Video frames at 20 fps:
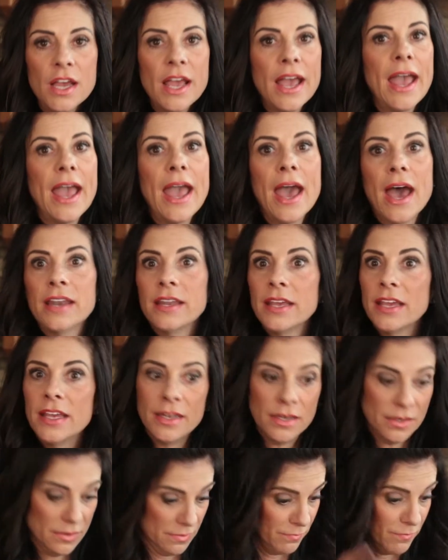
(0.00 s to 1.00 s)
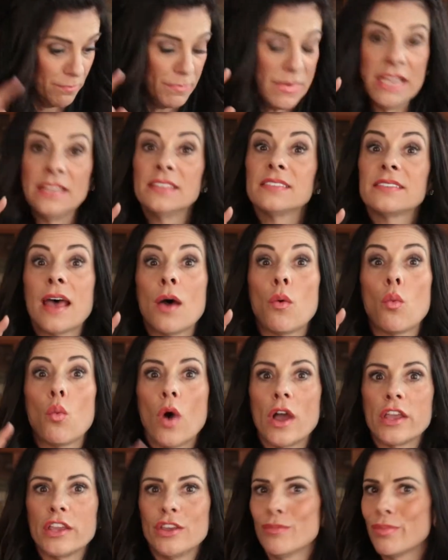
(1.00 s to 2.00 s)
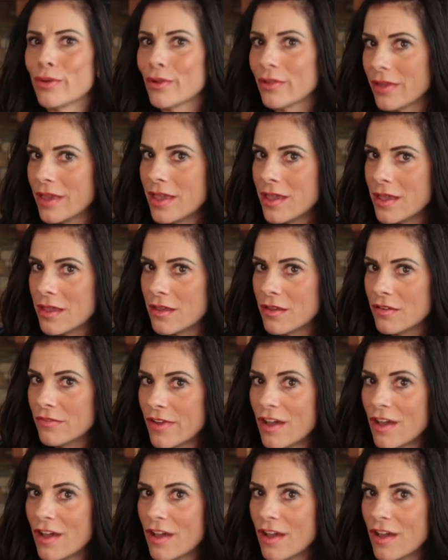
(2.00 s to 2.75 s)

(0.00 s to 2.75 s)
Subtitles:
And it means that what you believe